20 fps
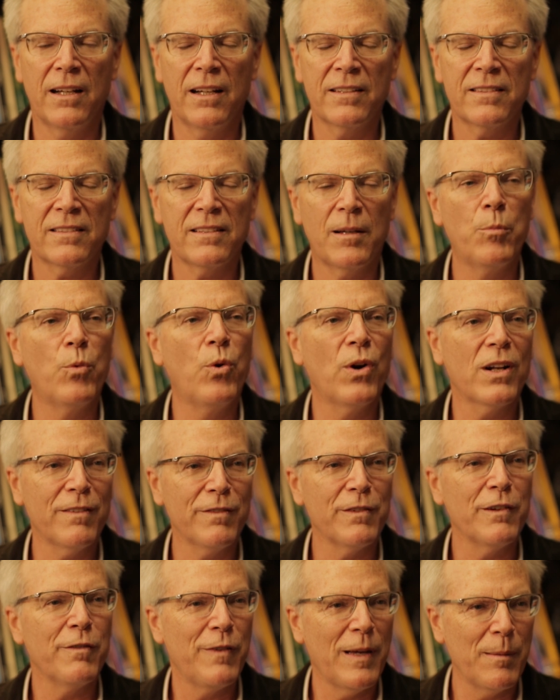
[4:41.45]
somewhat
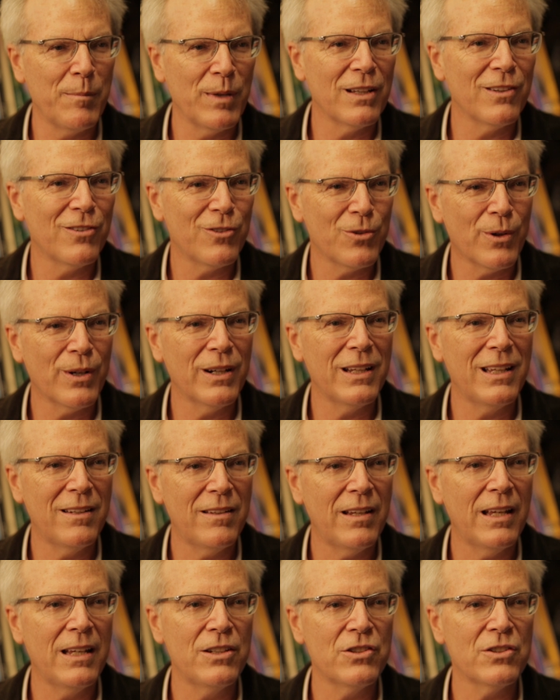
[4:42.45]
of a feminist
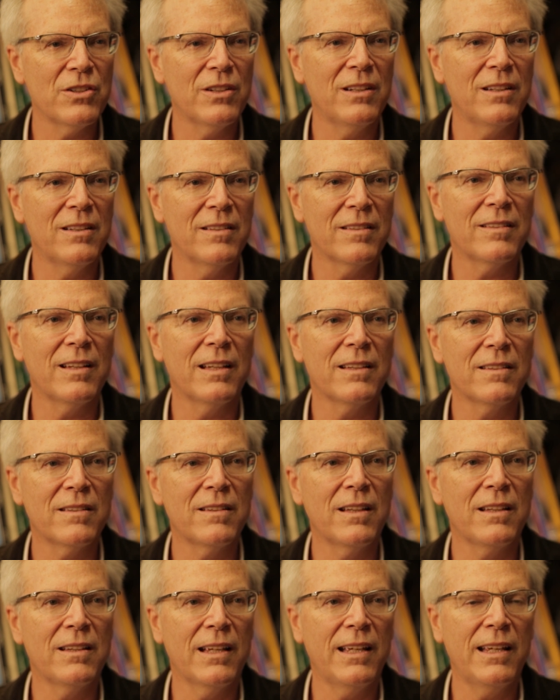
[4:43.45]
orientation, in the sense
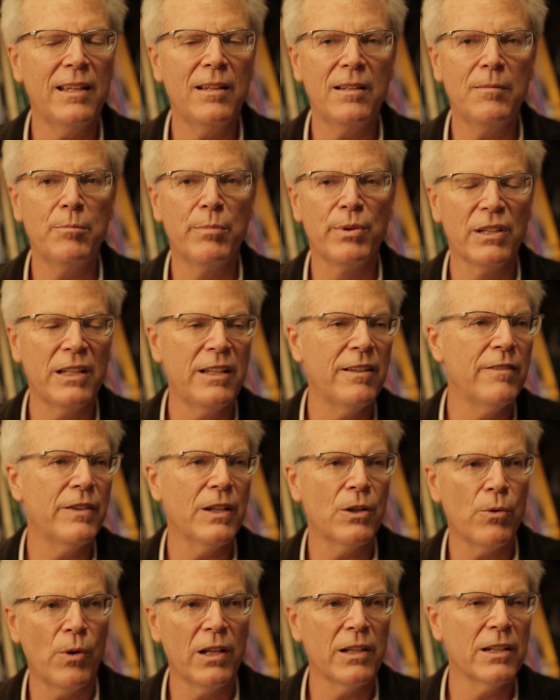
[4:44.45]
that they believe
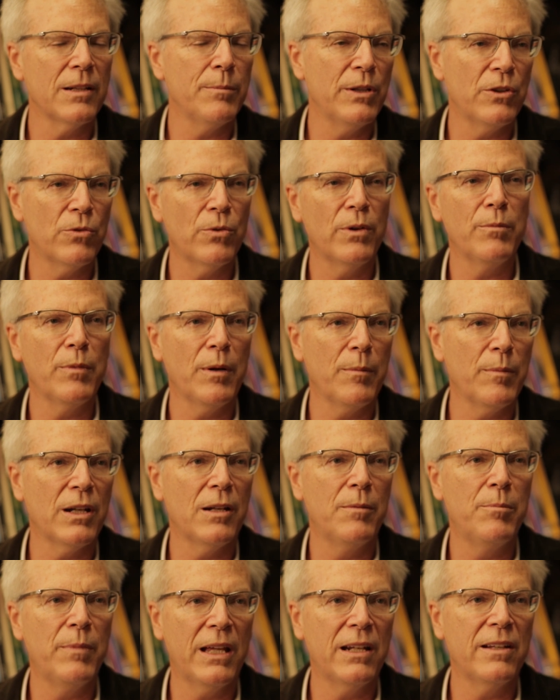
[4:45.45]
equality between women
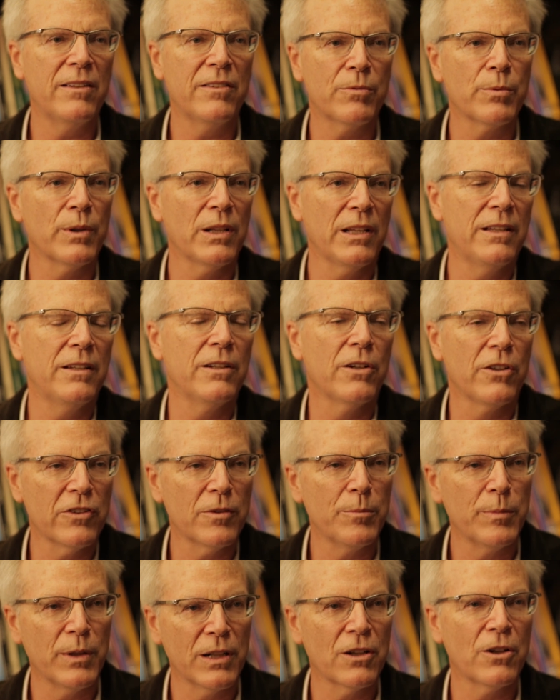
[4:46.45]
and men is really the
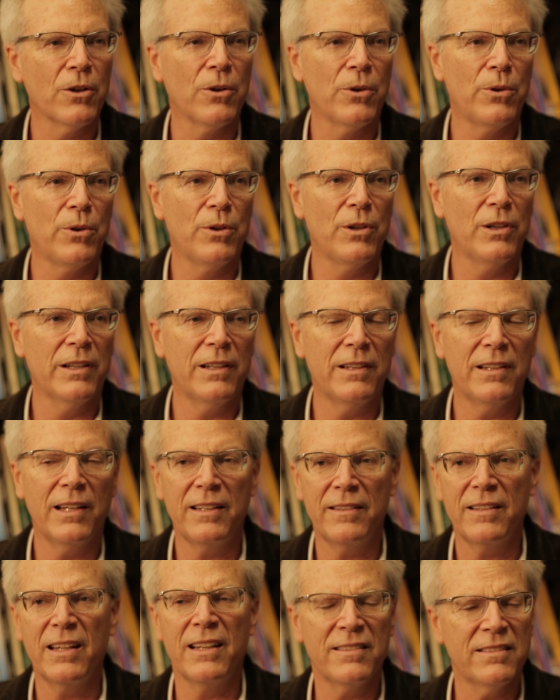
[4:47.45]
ultimate goal, and
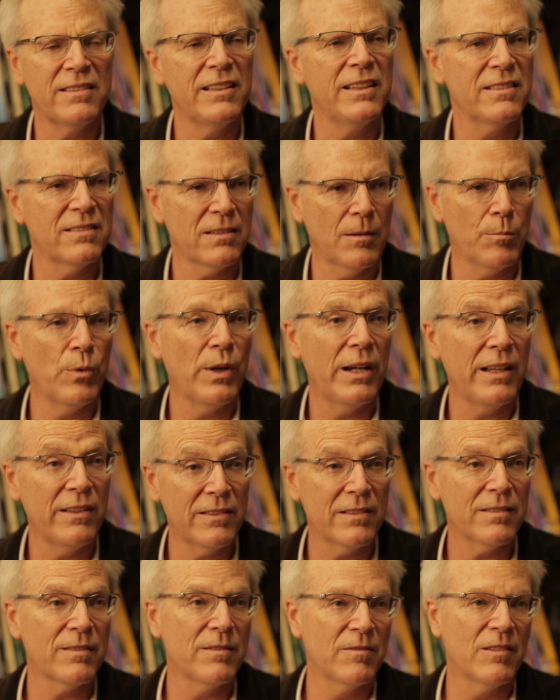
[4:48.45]
they see some
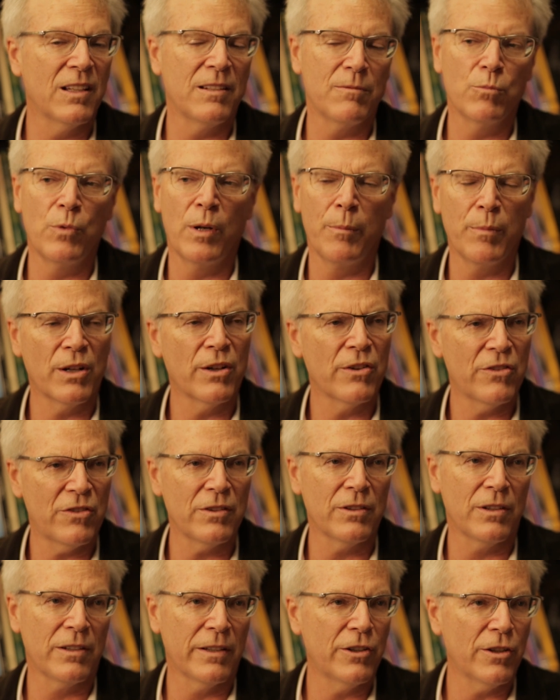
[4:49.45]
ways that women are
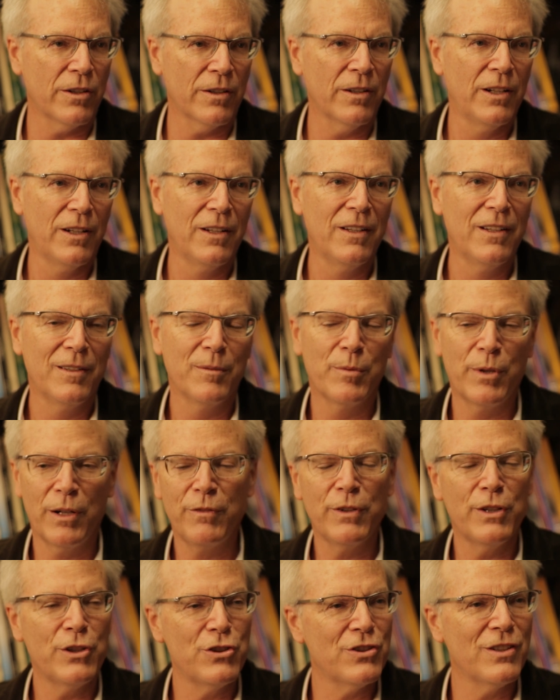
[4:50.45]
still
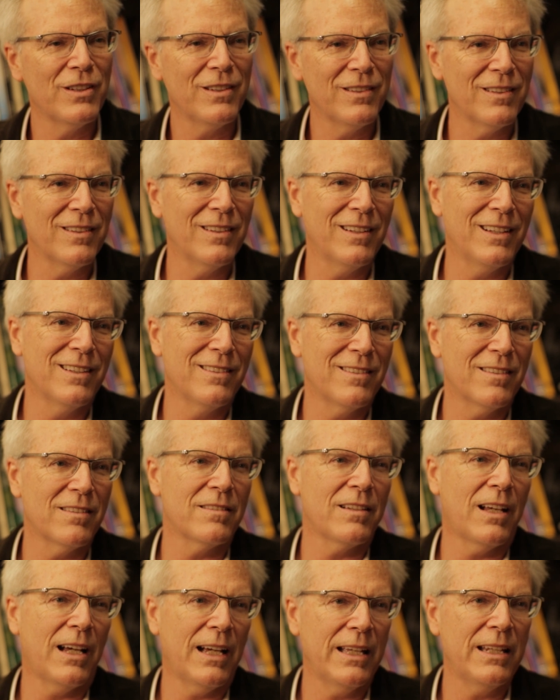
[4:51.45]
underprivileged in
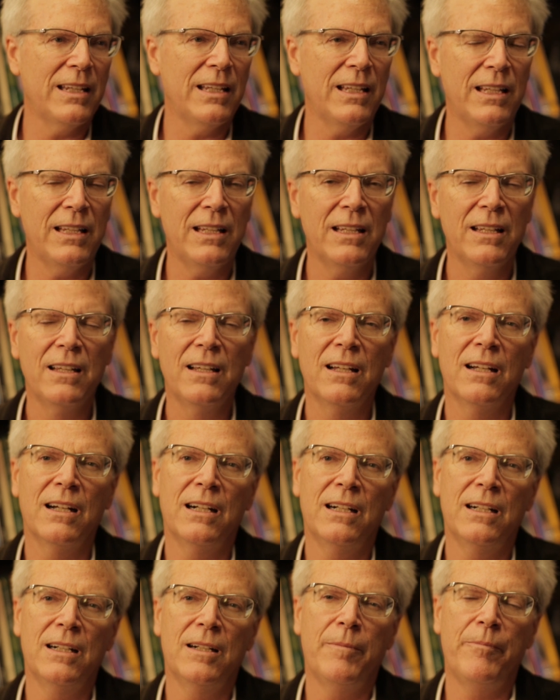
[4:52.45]
society,
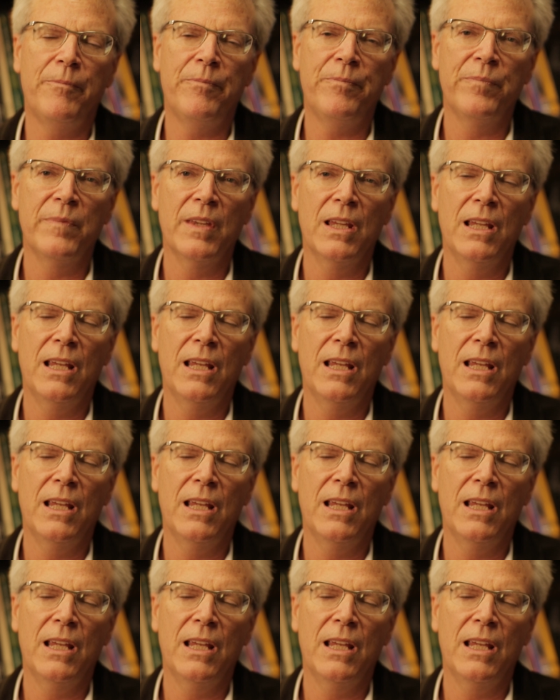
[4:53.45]
and